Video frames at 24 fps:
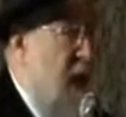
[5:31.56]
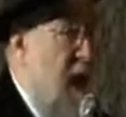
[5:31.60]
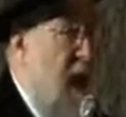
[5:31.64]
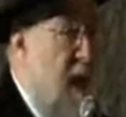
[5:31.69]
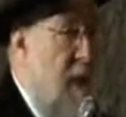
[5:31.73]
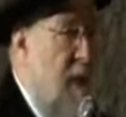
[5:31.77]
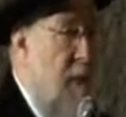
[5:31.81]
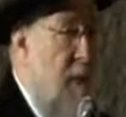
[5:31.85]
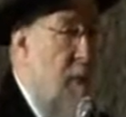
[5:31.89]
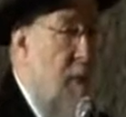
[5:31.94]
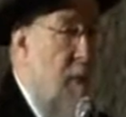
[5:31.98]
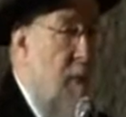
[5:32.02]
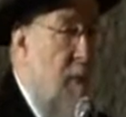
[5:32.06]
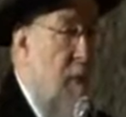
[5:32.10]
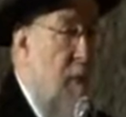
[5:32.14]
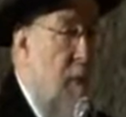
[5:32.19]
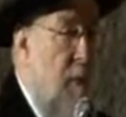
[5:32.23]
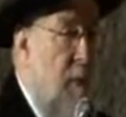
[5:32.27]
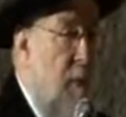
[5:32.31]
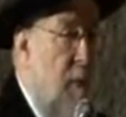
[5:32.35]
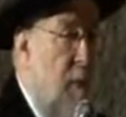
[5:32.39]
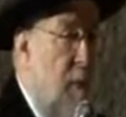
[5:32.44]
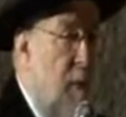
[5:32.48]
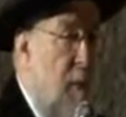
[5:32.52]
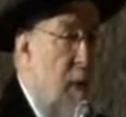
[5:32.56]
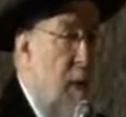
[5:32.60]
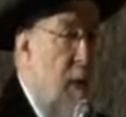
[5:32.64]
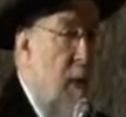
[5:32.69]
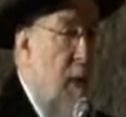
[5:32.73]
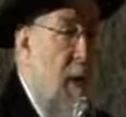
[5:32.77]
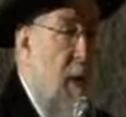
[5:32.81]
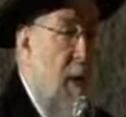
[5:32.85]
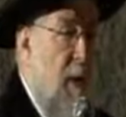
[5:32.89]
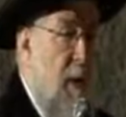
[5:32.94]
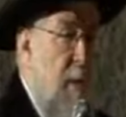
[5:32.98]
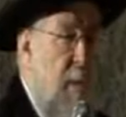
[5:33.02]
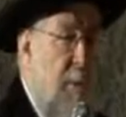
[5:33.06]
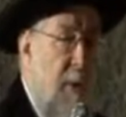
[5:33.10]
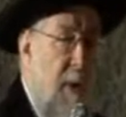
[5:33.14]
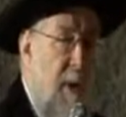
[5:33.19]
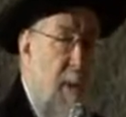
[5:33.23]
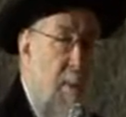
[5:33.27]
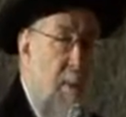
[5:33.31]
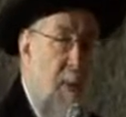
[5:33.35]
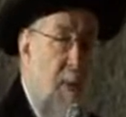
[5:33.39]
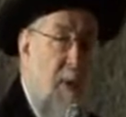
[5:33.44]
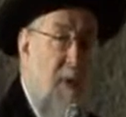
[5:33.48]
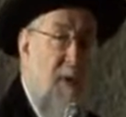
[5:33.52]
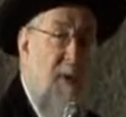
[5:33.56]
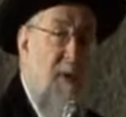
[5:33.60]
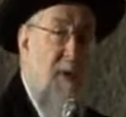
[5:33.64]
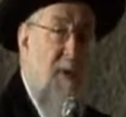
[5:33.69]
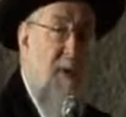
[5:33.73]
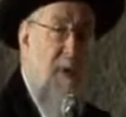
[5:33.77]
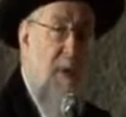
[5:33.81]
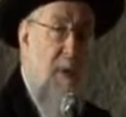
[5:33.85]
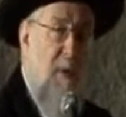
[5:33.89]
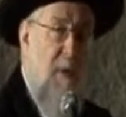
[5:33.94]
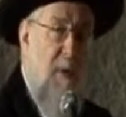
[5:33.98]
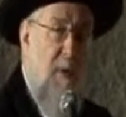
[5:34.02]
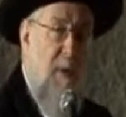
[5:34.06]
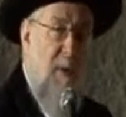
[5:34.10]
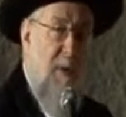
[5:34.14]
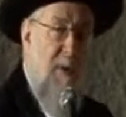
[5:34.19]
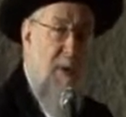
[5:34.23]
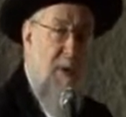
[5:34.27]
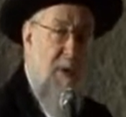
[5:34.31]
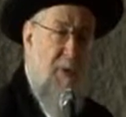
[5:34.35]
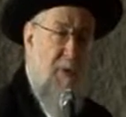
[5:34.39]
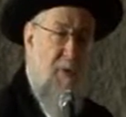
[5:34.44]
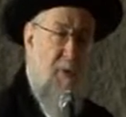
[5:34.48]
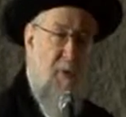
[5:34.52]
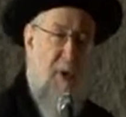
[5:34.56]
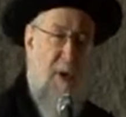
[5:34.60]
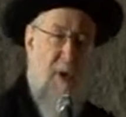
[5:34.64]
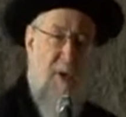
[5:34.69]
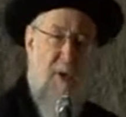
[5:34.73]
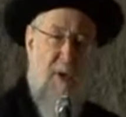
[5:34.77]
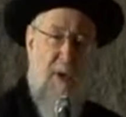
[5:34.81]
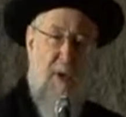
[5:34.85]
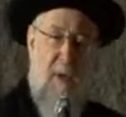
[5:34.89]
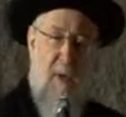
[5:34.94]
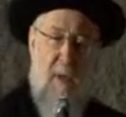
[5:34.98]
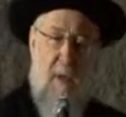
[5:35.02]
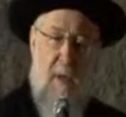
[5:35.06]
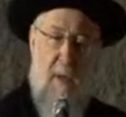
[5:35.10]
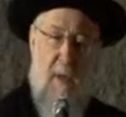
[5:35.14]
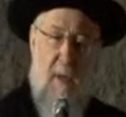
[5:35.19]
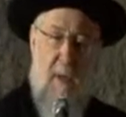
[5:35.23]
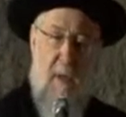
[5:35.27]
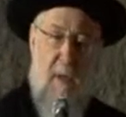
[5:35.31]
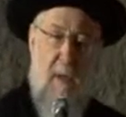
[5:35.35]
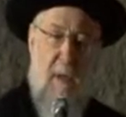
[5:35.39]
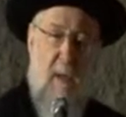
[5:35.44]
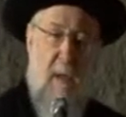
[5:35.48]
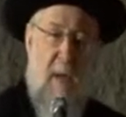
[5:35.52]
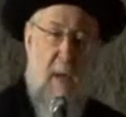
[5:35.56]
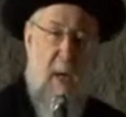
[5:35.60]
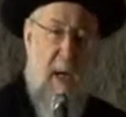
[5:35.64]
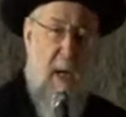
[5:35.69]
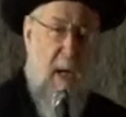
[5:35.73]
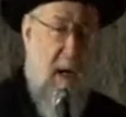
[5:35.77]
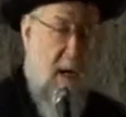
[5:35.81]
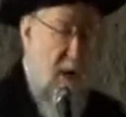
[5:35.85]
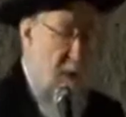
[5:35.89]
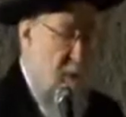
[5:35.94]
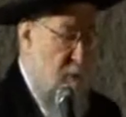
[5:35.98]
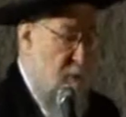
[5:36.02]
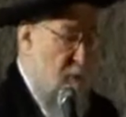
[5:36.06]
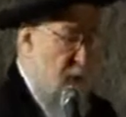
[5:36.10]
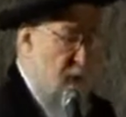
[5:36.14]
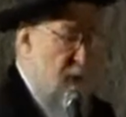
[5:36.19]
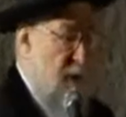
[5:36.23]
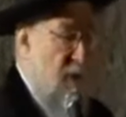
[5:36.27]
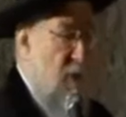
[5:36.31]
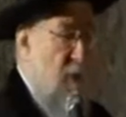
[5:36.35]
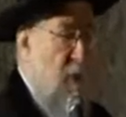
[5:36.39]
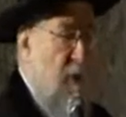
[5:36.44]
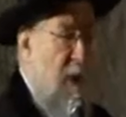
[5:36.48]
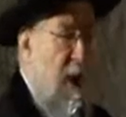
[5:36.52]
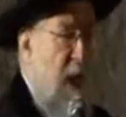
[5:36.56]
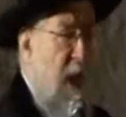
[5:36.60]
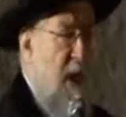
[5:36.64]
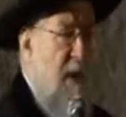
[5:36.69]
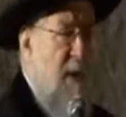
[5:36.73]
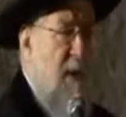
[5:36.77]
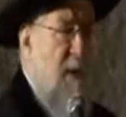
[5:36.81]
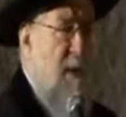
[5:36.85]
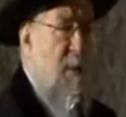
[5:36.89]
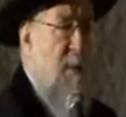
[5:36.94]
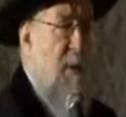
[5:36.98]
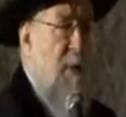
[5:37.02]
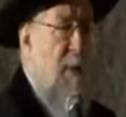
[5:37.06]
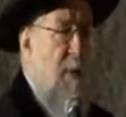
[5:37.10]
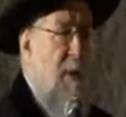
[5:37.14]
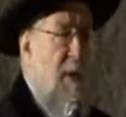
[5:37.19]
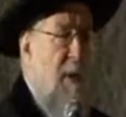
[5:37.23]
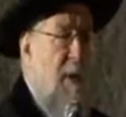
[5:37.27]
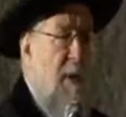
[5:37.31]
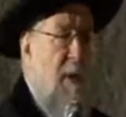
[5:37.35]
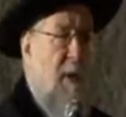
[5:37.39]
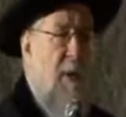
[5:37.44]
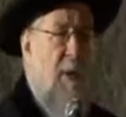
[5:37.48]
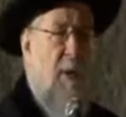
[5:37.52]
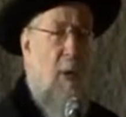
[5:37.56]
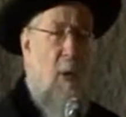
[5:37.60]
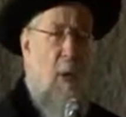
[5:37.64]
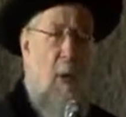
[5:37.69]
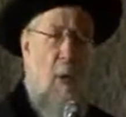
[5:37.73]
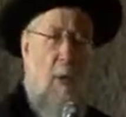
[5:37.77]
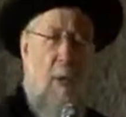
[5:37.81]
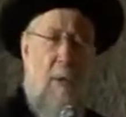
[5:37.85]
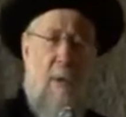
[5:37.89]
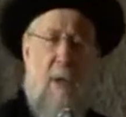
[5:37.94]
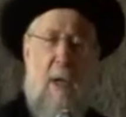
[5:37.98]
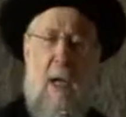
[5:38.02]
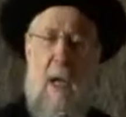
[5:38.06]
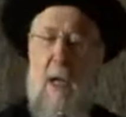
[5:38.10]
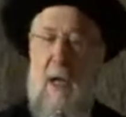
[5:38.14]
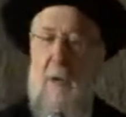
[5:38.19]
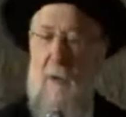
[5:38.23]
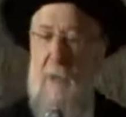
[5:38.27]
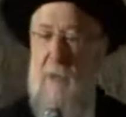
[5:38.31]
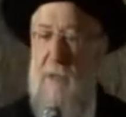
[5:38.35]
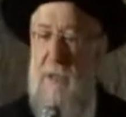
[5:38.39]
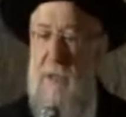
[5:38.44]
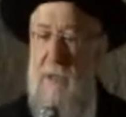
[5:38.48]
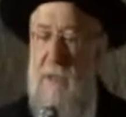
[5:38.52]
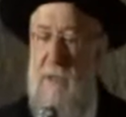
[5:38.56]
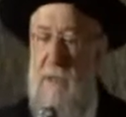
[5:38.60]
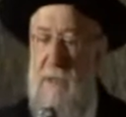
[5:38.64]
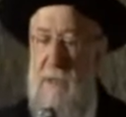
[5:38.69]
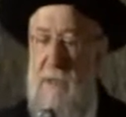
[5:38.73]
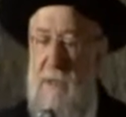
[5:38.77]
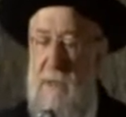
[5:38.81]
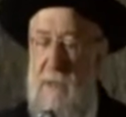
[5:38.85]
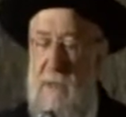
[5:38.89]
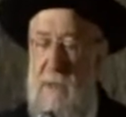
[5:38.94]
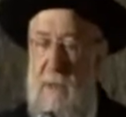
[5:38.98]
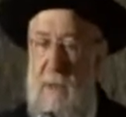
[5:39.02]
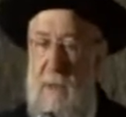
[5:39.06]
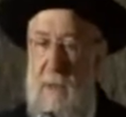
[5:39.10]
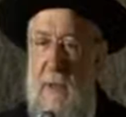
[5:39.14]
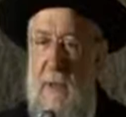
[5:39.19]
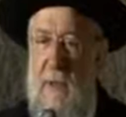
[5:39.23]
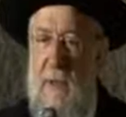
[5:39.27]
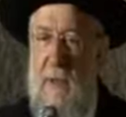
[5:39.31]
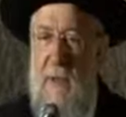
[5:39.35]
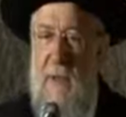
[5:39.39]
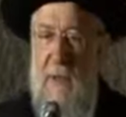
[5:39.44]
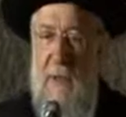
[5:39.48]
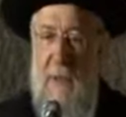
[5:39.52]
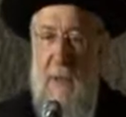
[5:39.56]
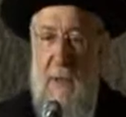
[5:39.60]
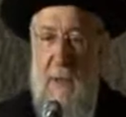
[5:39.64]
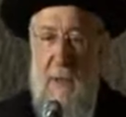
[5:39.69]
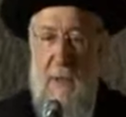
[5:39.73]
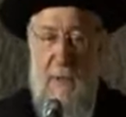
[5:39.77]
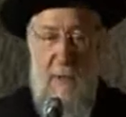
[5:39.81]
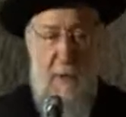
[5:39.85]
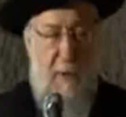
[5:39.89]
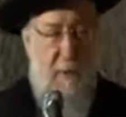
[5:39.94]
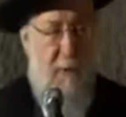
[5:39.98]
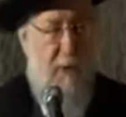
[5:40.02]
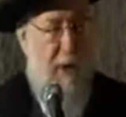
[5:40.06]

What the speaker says: time, people saw the tragedy. And when you end the book in all the languages, the